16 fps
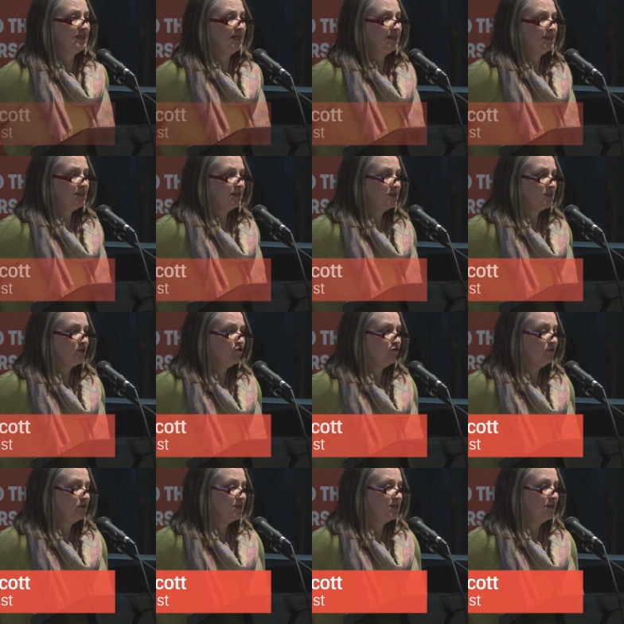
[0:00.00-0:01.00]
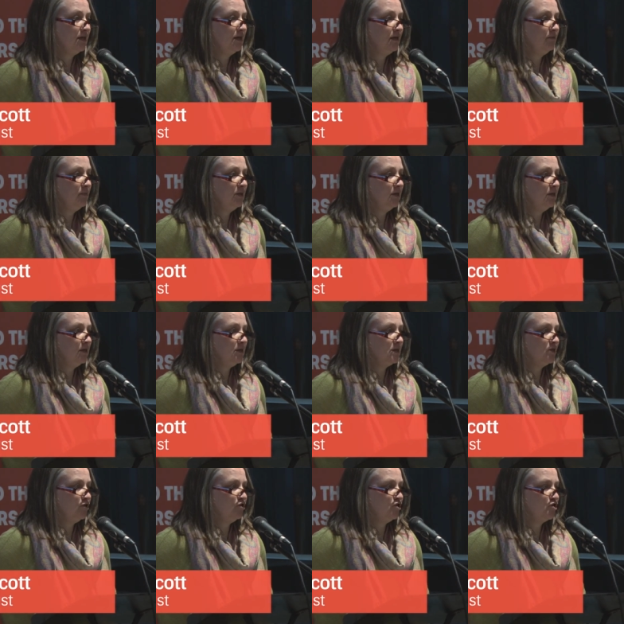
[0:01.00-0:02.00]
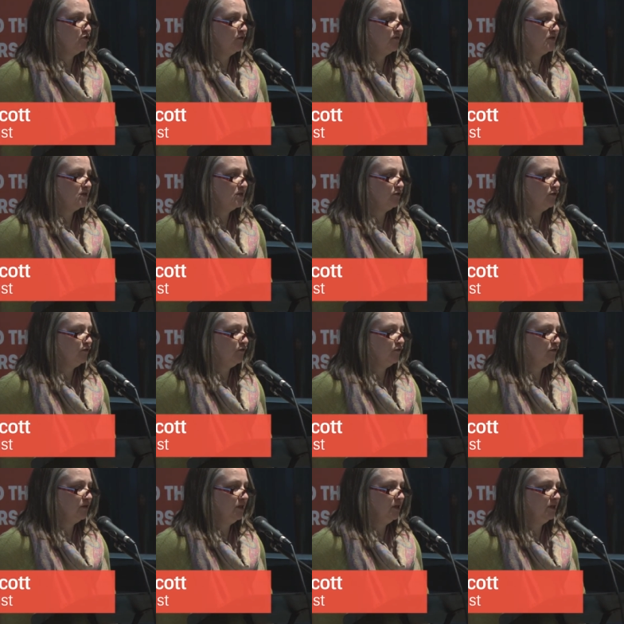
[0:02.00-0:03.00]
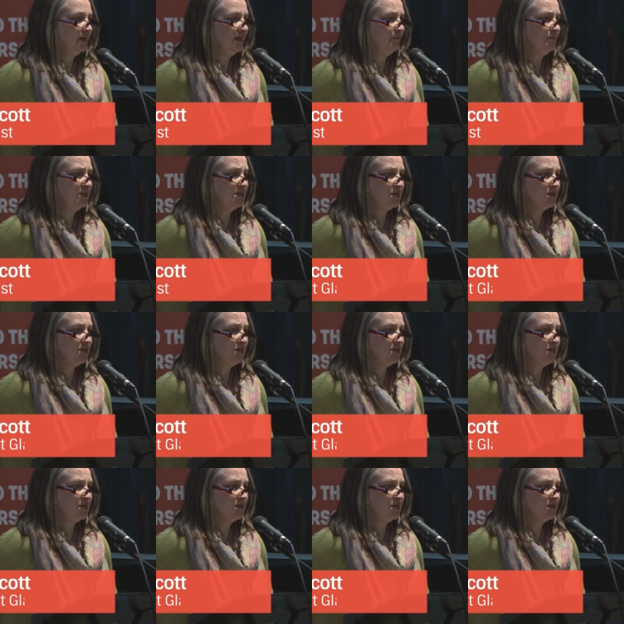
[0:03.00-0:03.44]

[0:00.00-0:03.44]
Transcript: is Lesley Scott, and I'm the Scottish officer for the Young ME